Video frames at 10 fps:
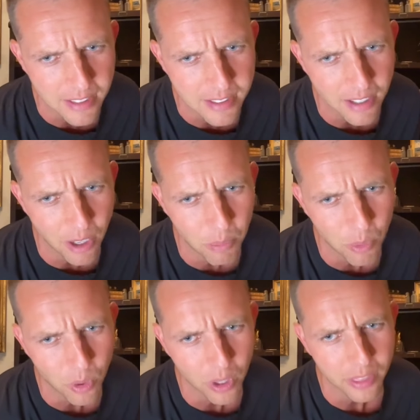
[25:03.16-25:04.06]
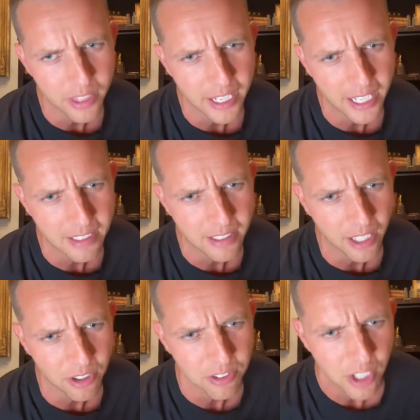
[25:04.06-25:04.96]
sell more than
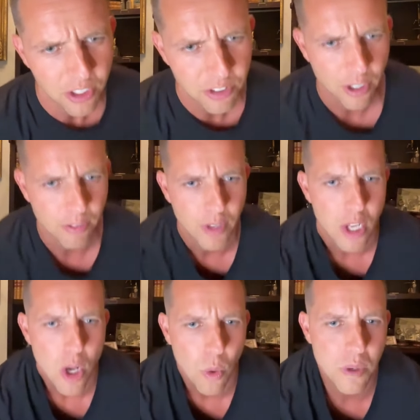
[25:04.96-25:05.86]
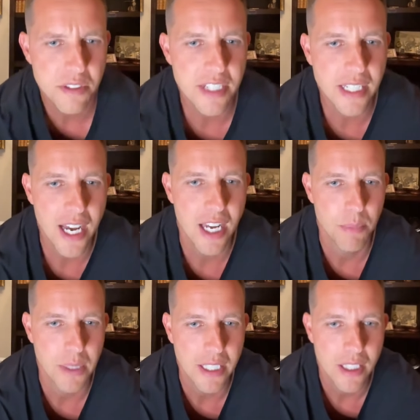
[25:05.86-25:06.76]
$18. Sir, once the
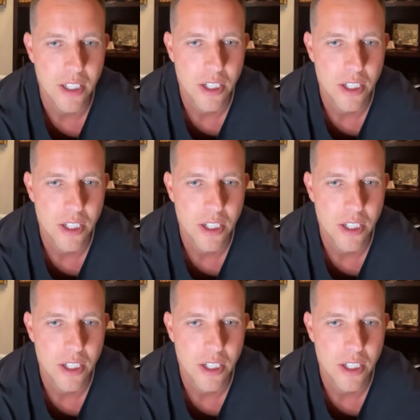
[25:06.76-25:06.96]
economy